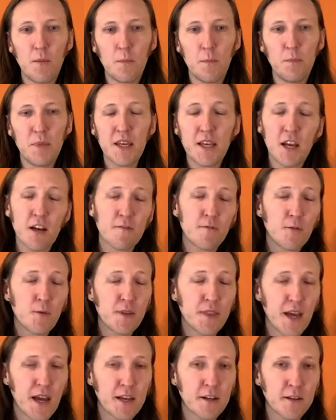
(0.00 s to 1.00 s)
Be careful
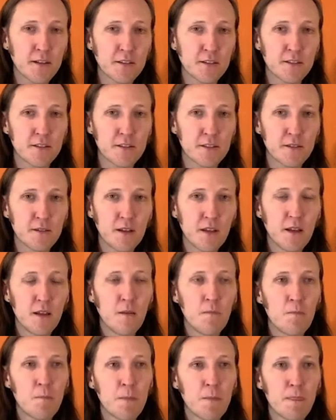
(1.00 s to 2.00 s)
with add-ons.
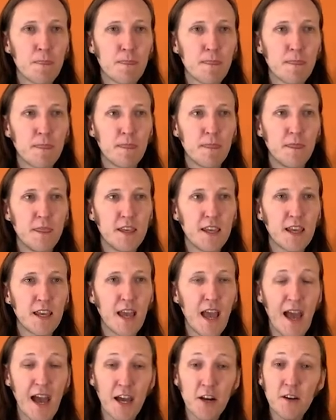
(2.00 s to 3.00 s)
The
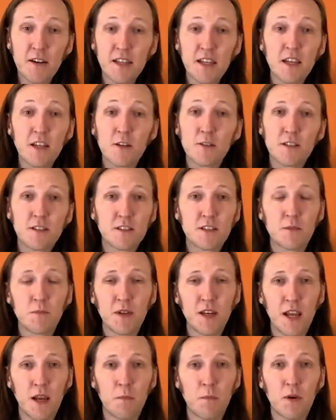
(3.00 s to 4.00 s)
add-on ecosystem
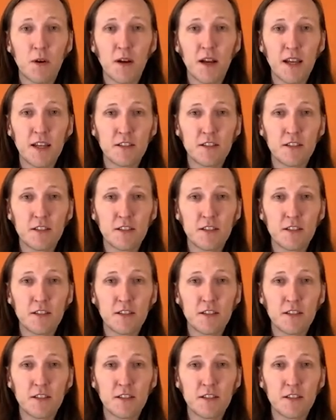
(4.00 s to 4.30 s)
in Ember